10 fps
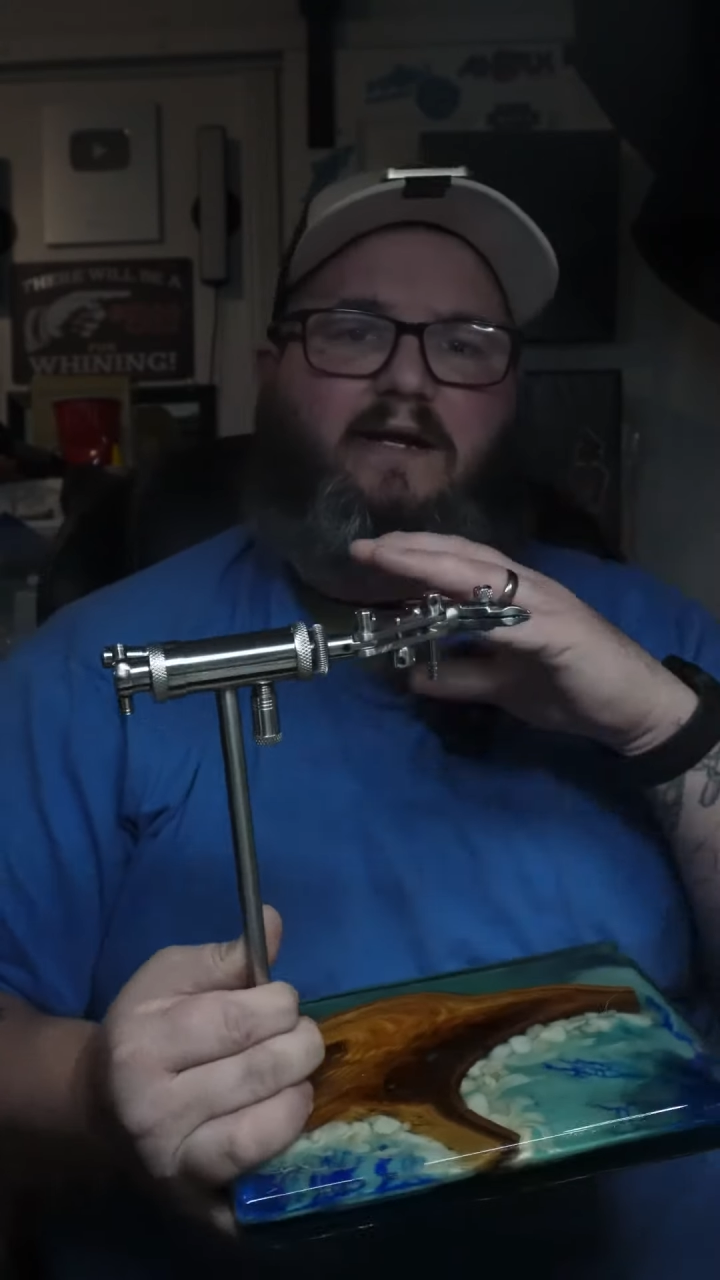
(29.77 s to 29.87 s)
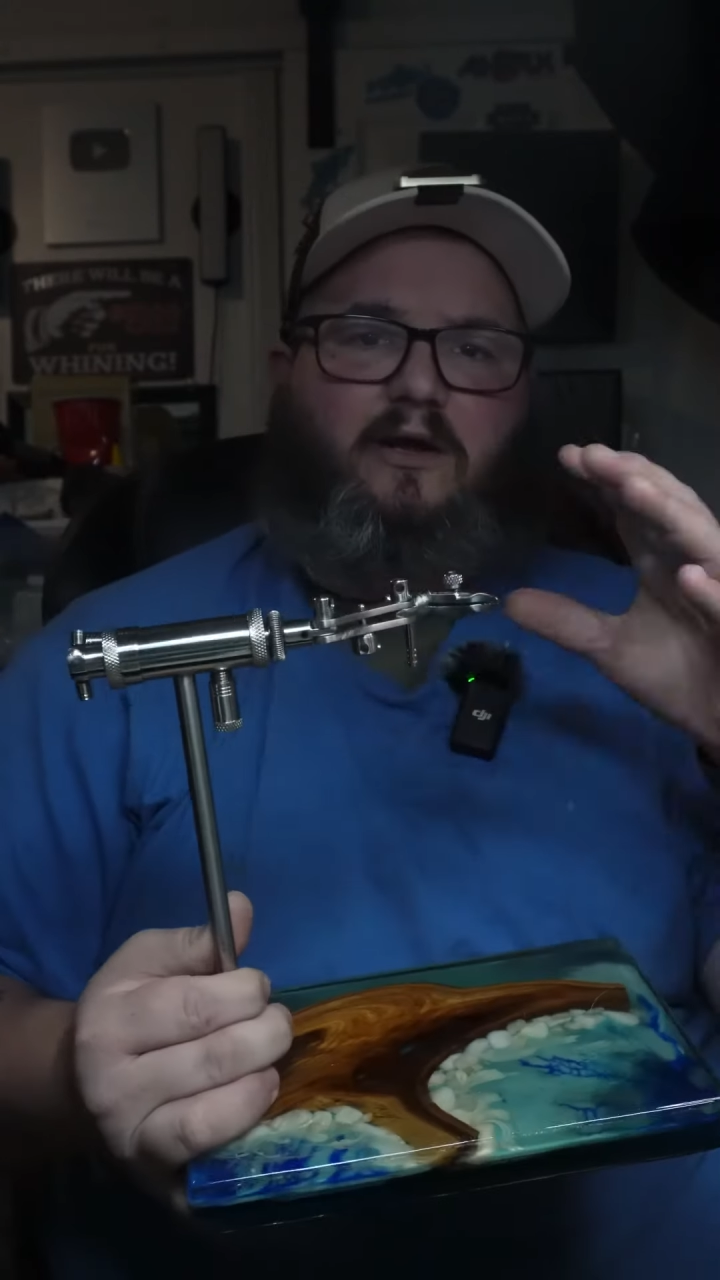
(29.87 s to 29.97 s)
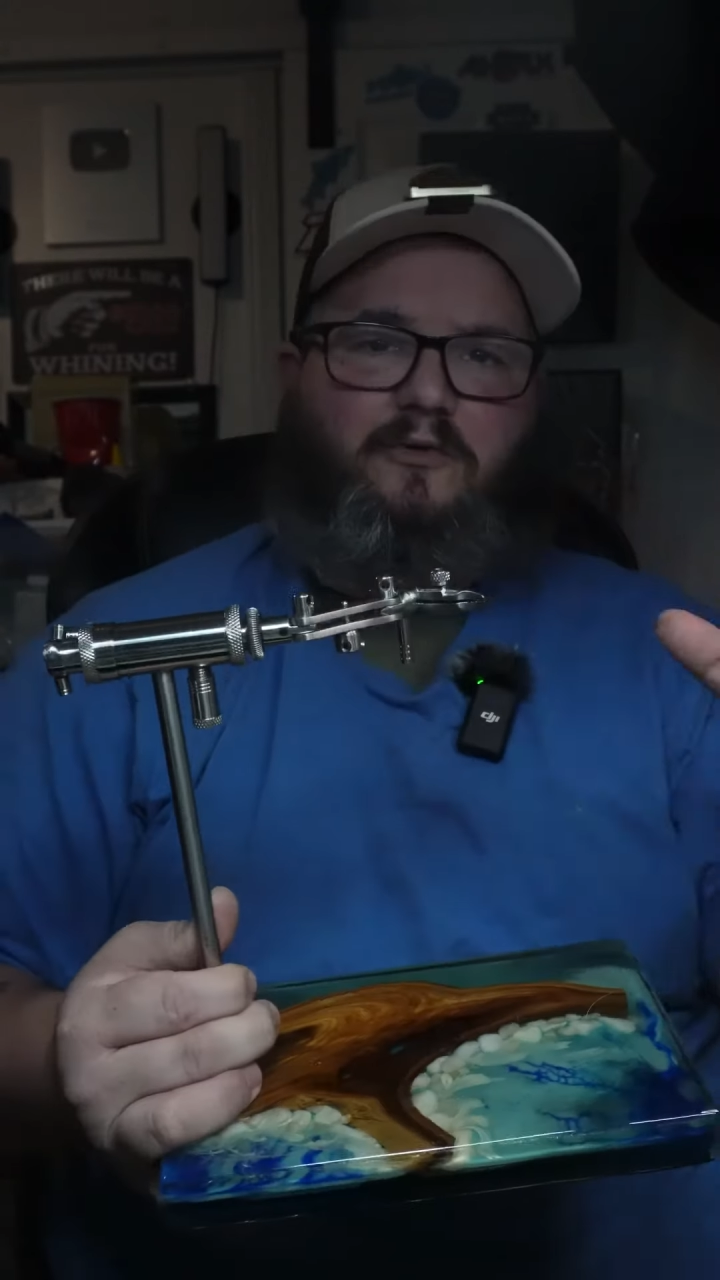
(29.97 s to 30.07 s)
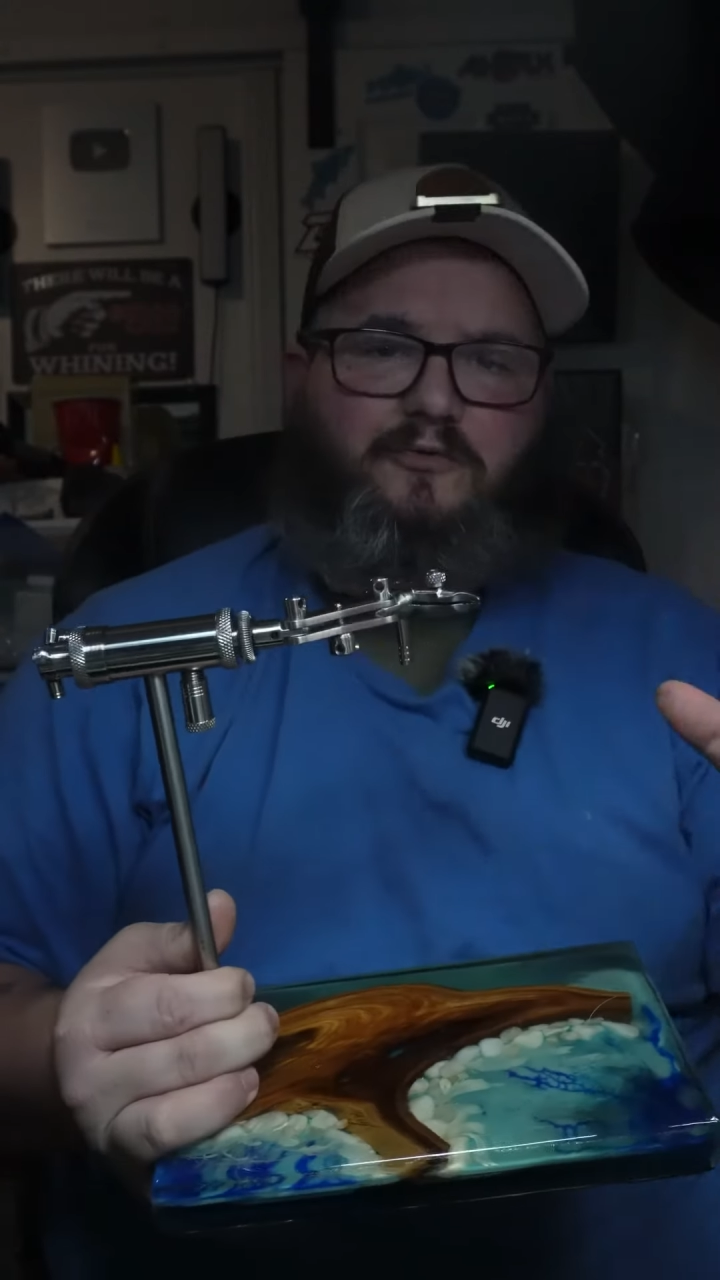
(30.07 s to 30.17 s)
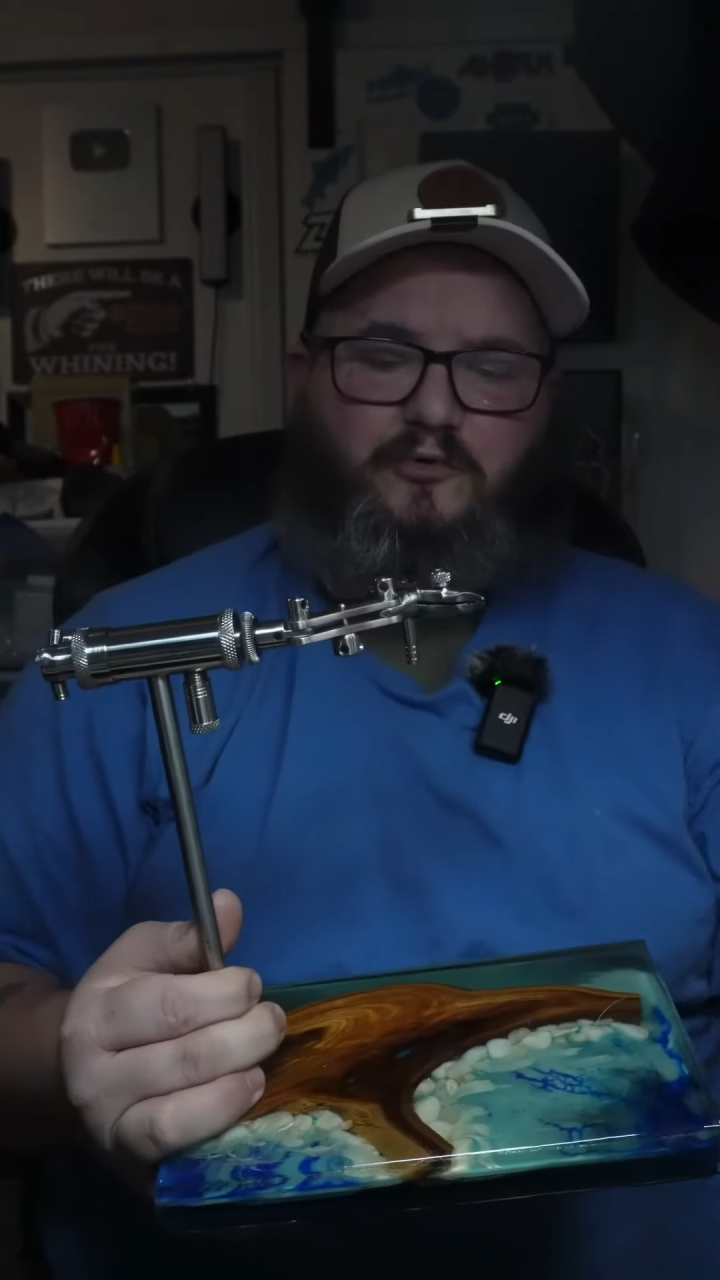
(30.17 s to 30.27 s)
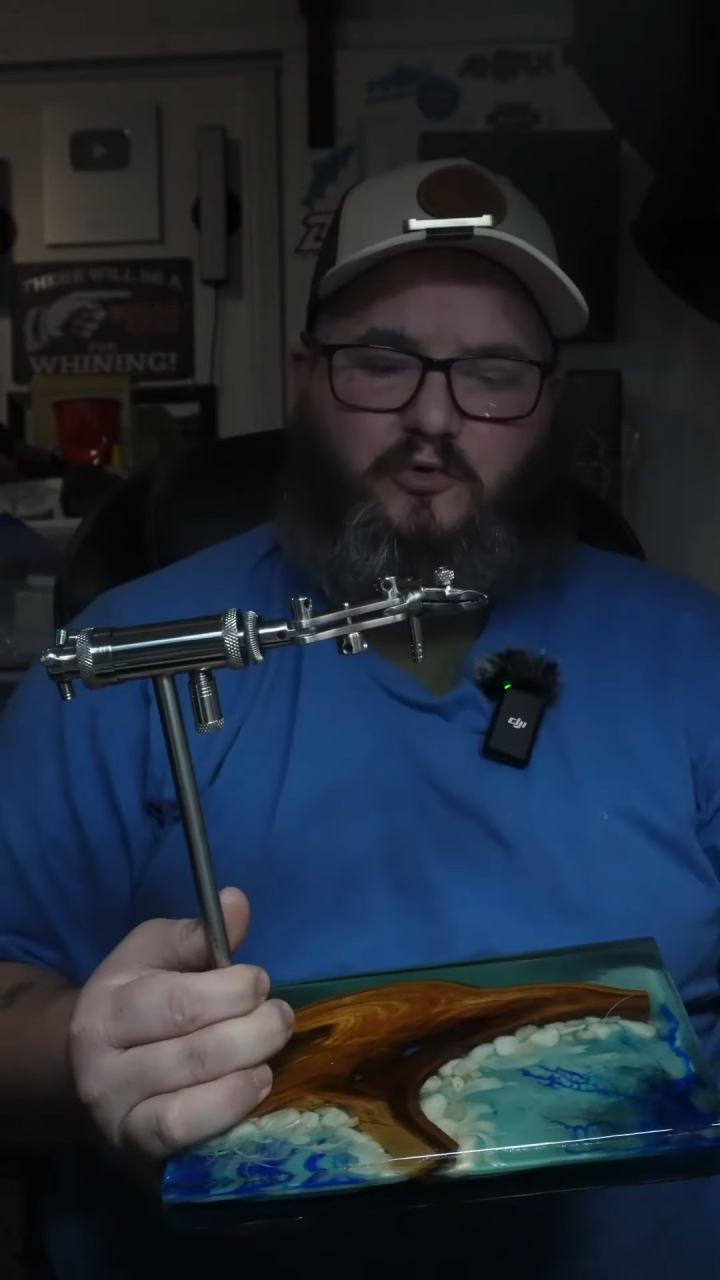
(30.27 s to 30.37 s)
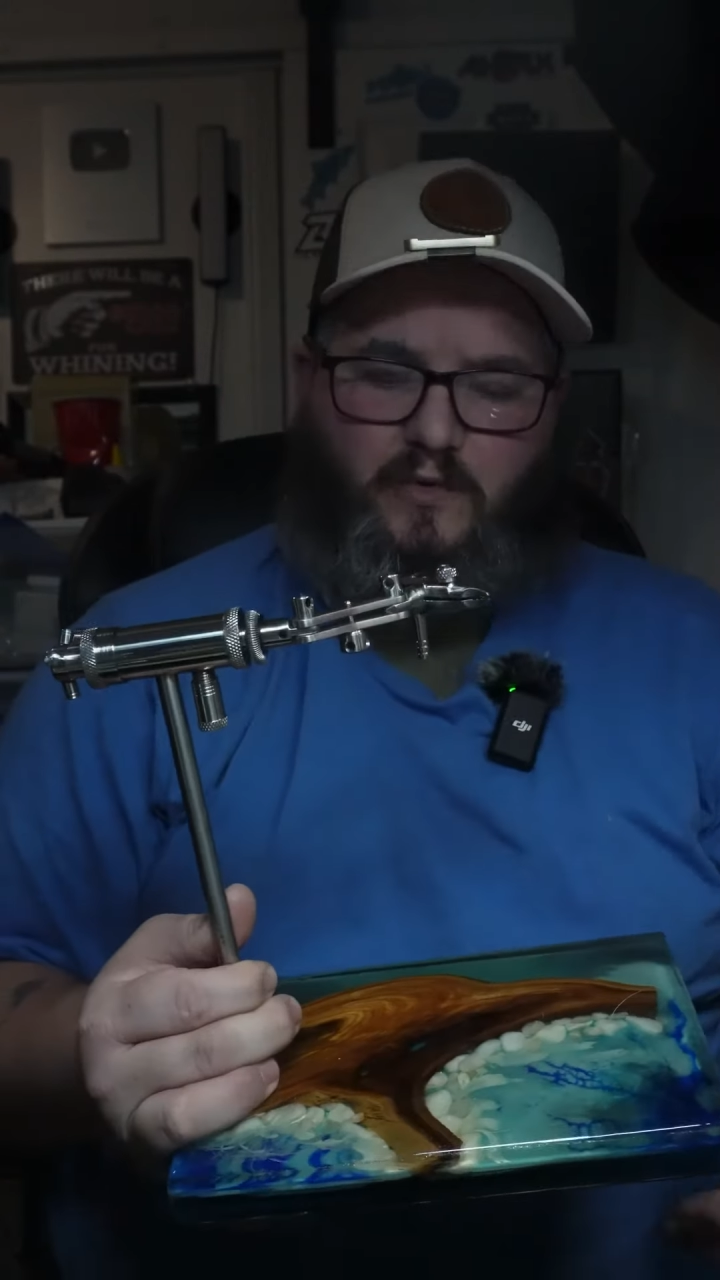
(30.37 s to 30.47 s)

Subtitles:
to go through